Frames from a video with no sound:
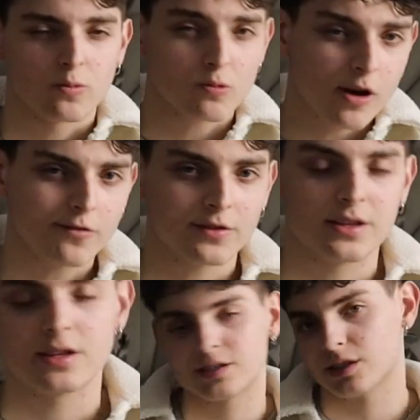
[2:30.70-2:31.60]
roughly
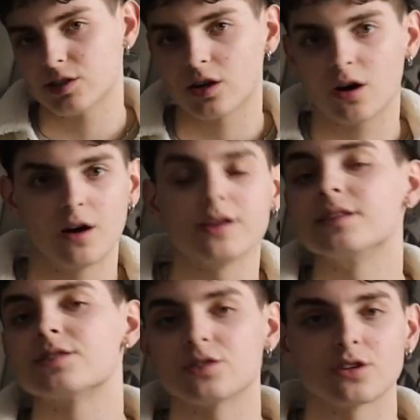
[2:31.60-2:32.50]
the TikTok
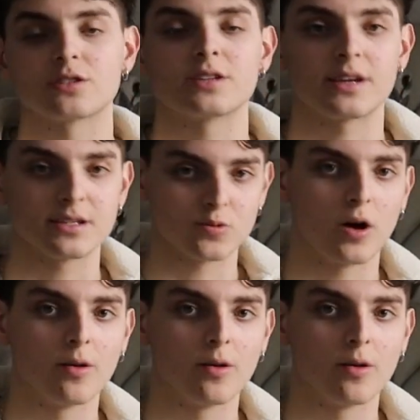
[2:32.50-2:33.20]
audience looks like as well.